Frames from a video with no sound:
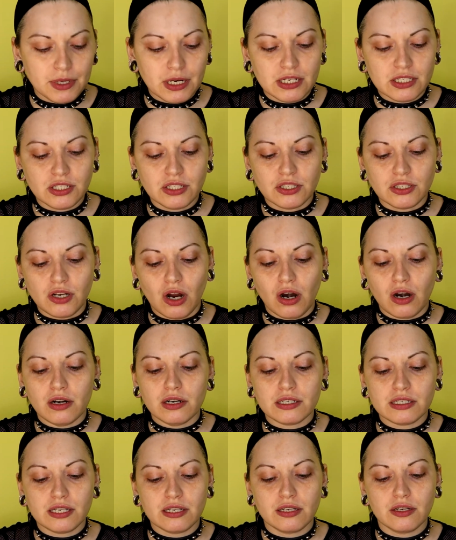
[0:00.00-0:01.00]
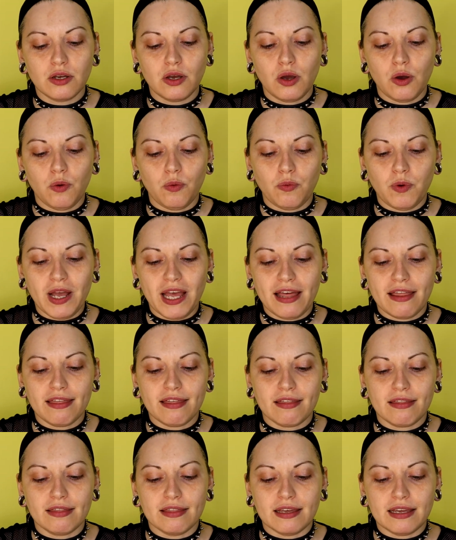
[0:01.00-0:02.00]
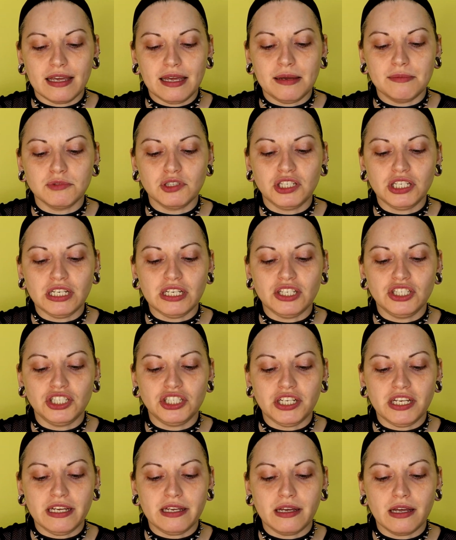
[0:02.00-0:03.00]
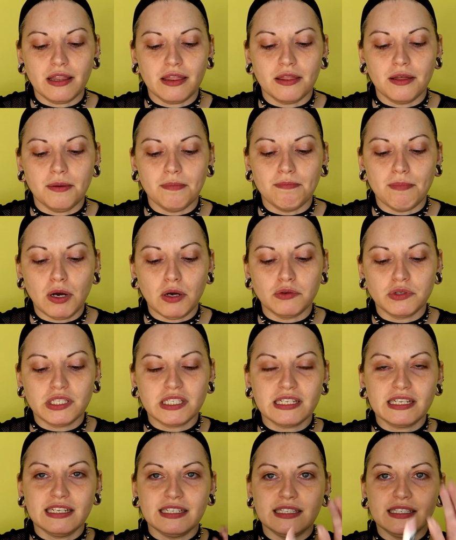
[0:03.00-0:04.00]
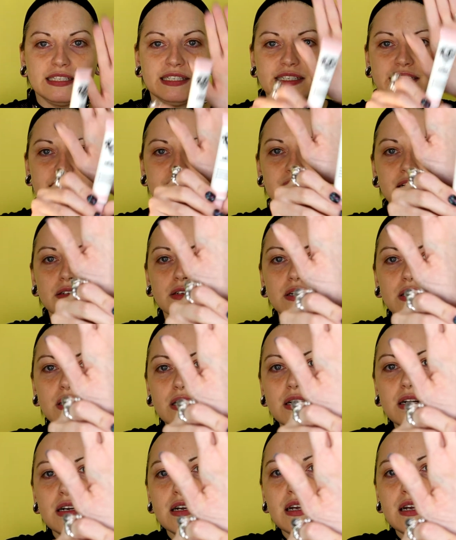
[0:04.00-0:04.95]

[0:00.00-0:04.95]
gonna start with the Kimchi Chic The Most Concealer